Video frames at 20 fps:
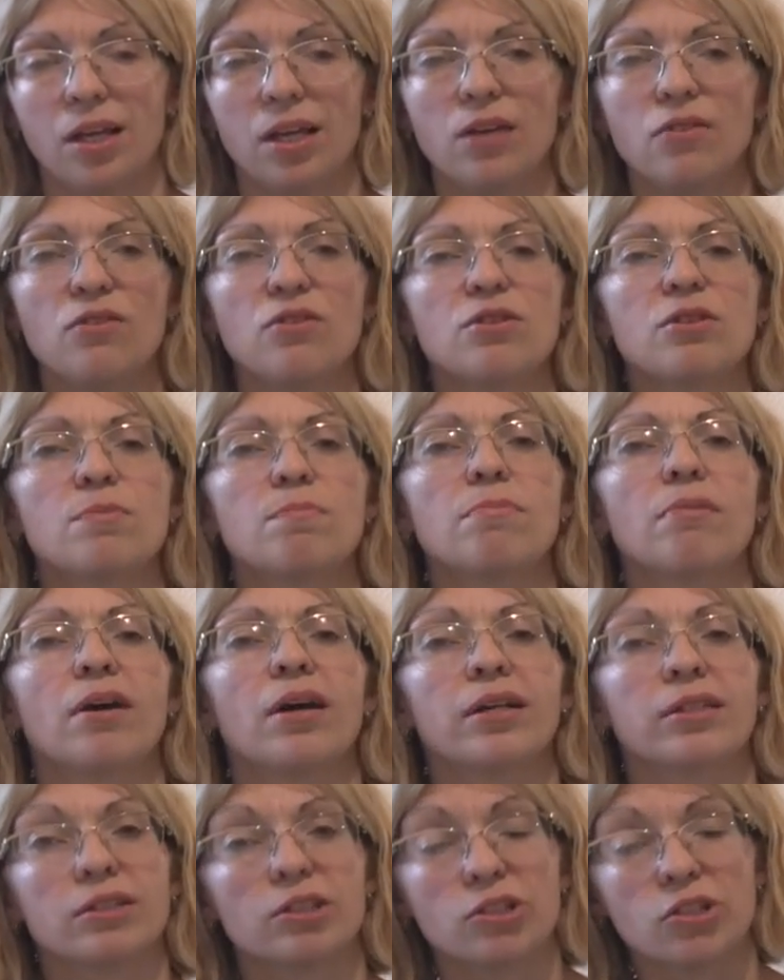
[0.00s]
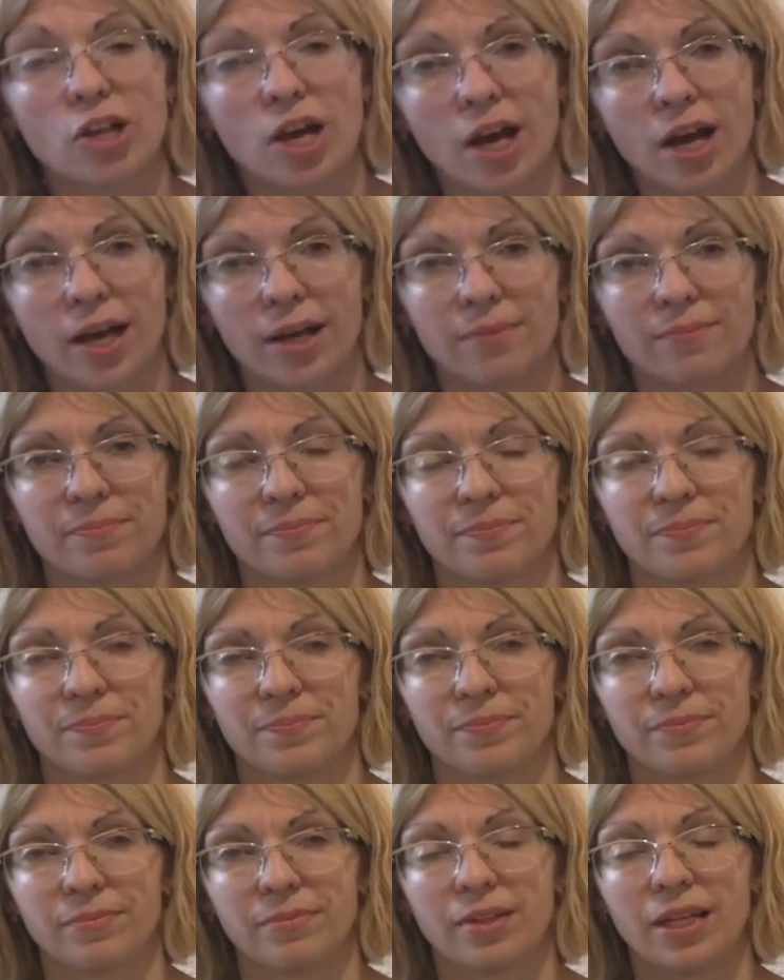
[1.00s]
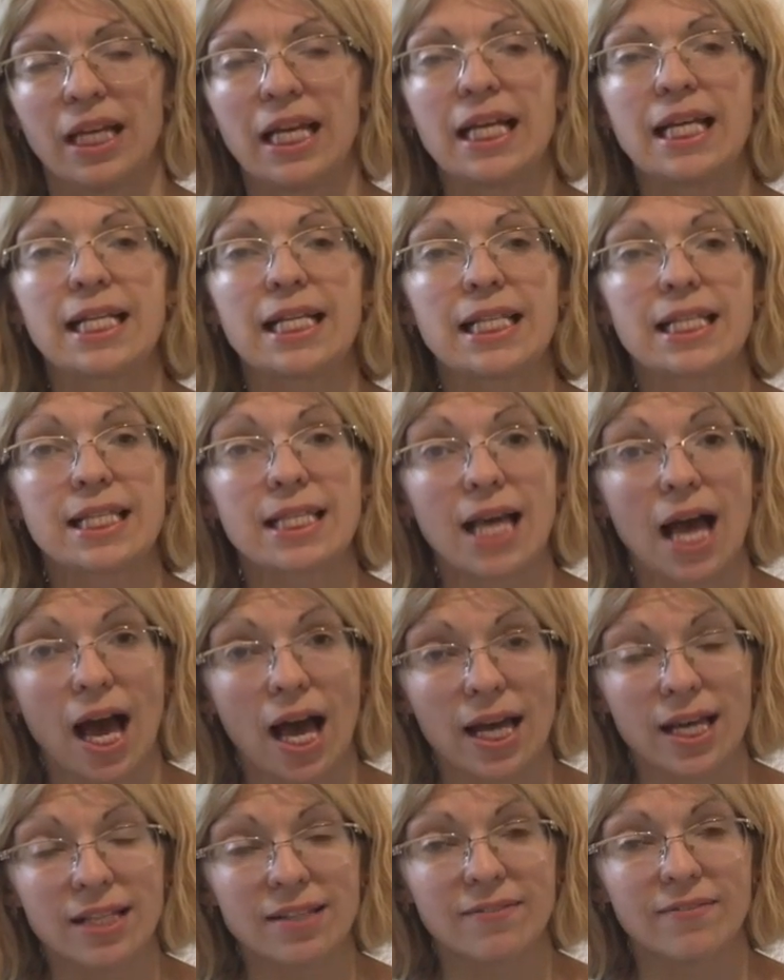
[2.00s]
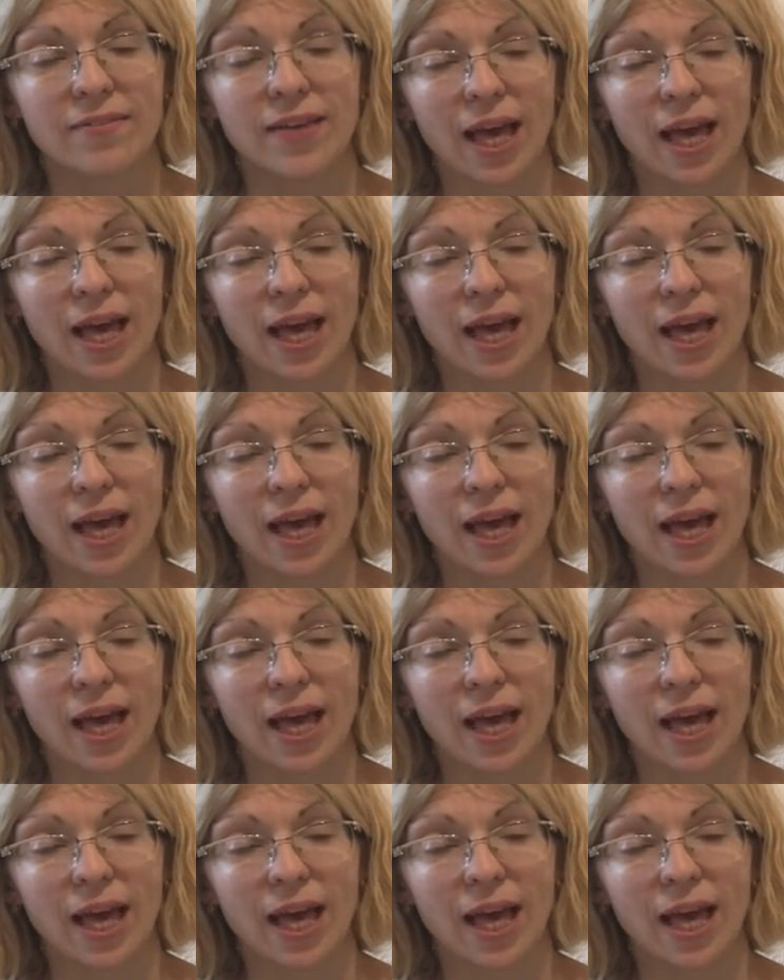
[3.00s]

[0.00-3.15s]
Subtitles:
If you spend time, Zeit